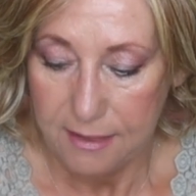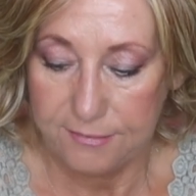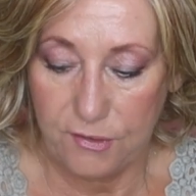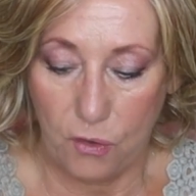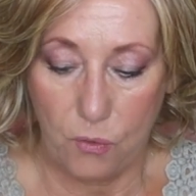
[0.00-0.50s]

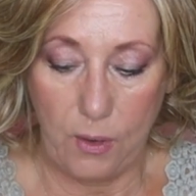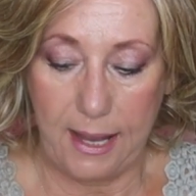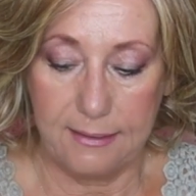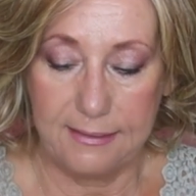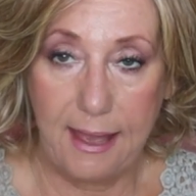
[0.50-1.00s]
So
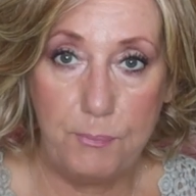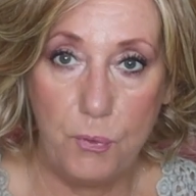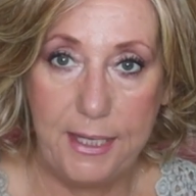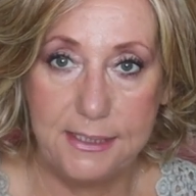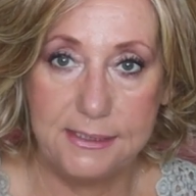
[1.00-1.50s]
at that
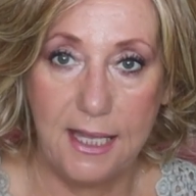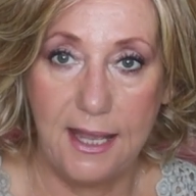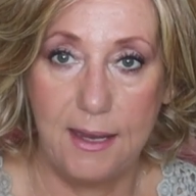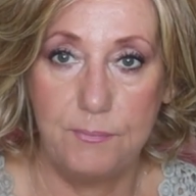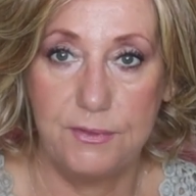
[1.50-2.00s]
point in
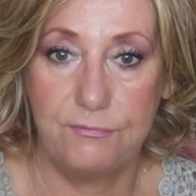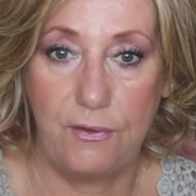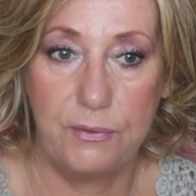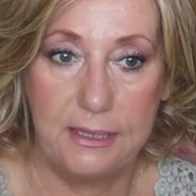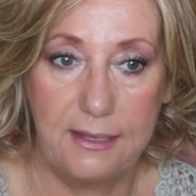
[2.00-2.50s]
time, the
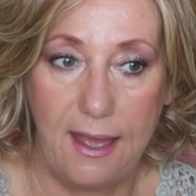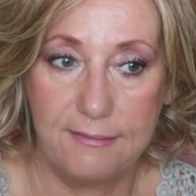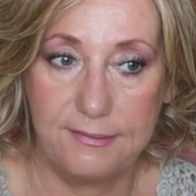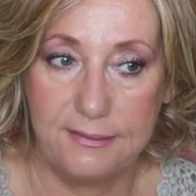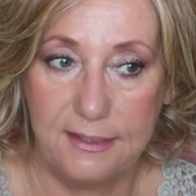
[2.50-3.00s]
very
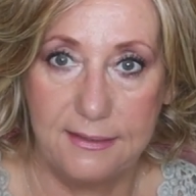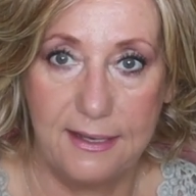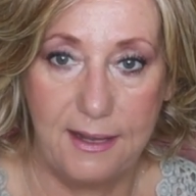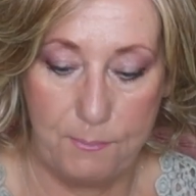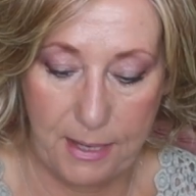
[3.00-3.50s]
last thing
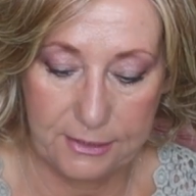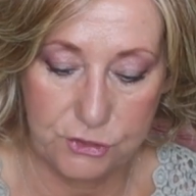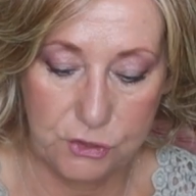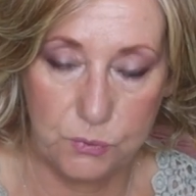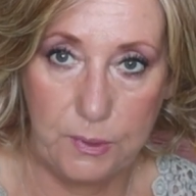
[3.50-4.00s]
that I
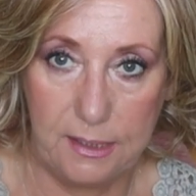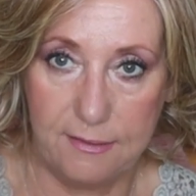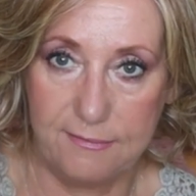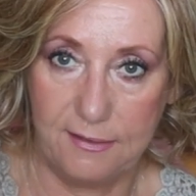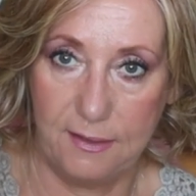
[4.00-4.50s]
might do
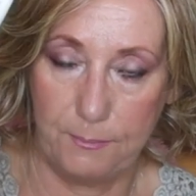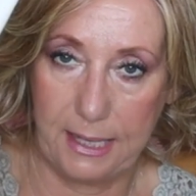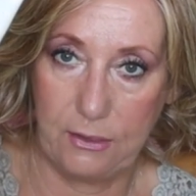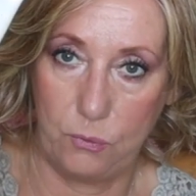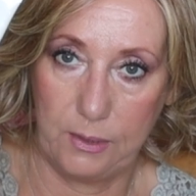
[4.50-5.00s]
is
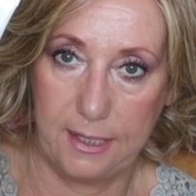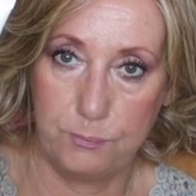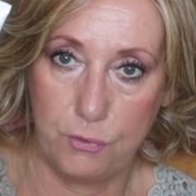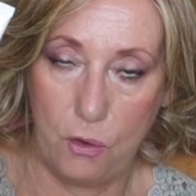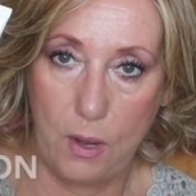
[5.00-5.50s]
my
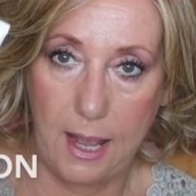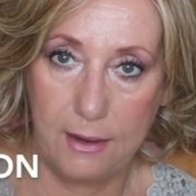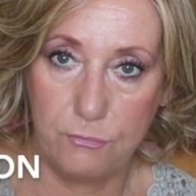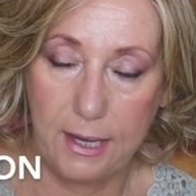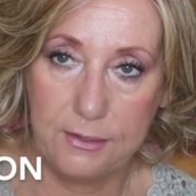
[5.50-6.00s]
Olay Pro
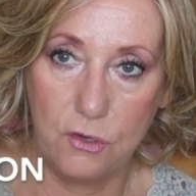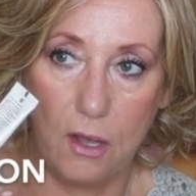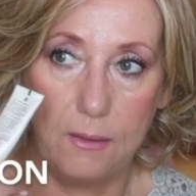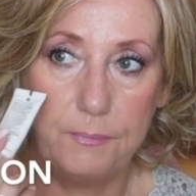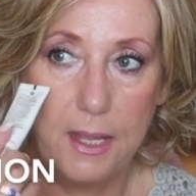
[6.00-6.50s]
Eye
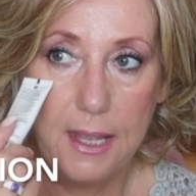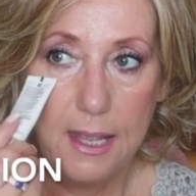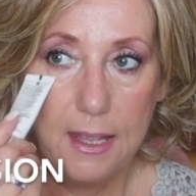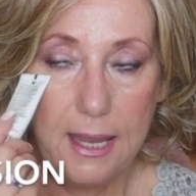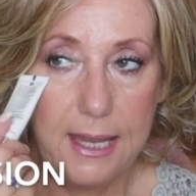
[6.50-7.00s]
Retinol,
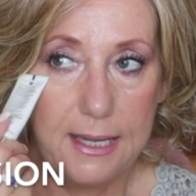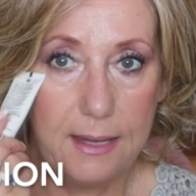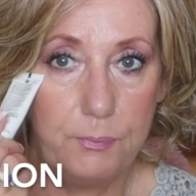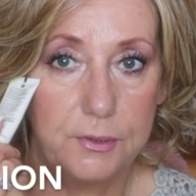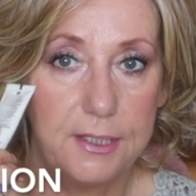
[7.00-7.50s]
and
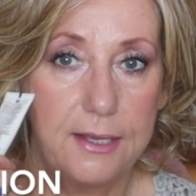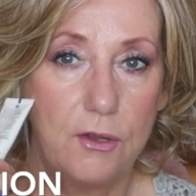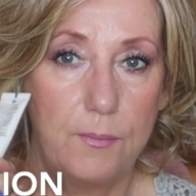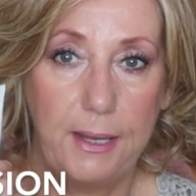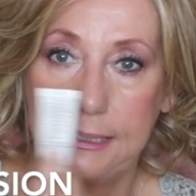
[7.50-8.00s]
I put that
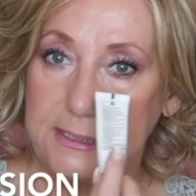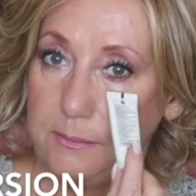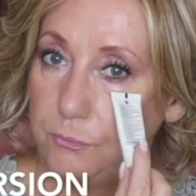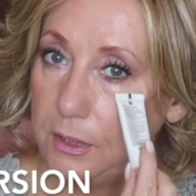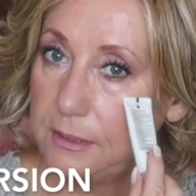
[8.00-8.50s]
on my
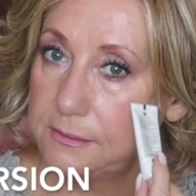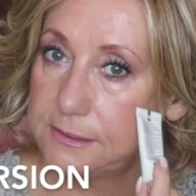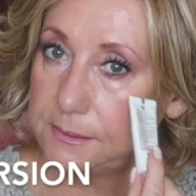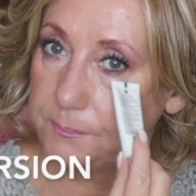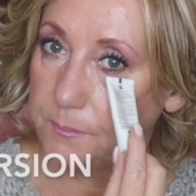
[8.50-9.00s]
deep
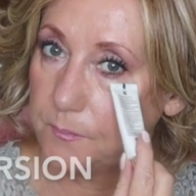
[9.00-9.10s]
wrinkles.